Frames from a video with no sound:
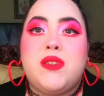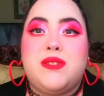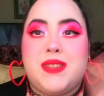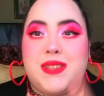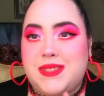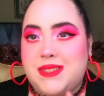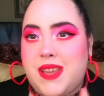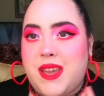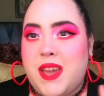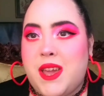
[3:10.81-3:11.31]

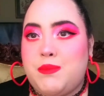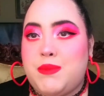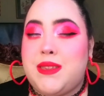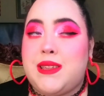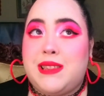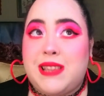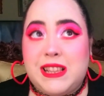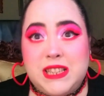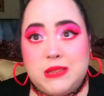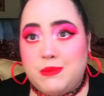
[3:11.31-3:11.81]
this time than the
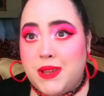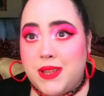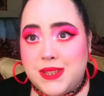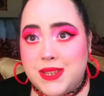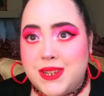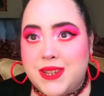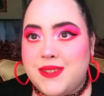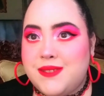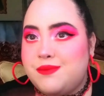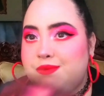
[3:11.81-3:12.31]
last time I did
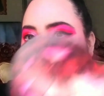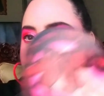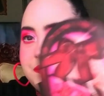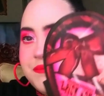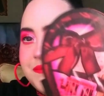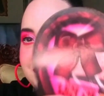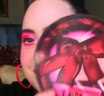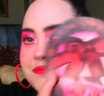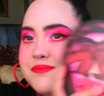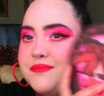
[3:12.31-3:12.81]
it.
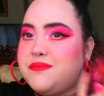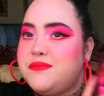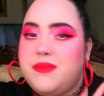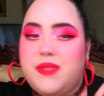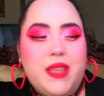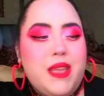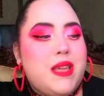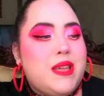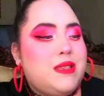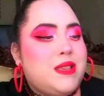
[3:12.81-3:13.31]

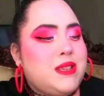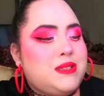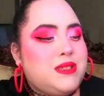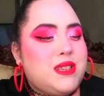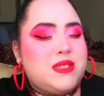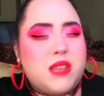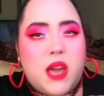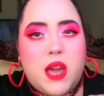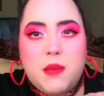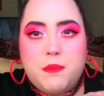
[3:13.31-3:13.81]
This
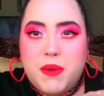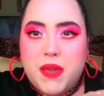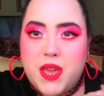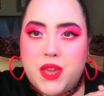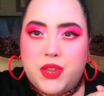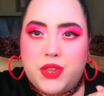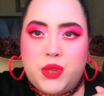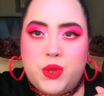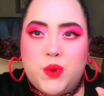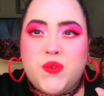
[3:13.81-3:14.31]
is I
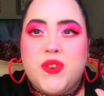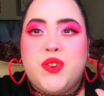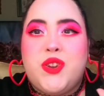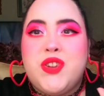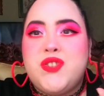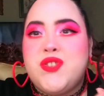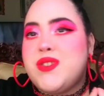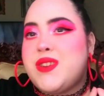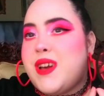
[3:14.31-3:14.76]
Pick You from Creature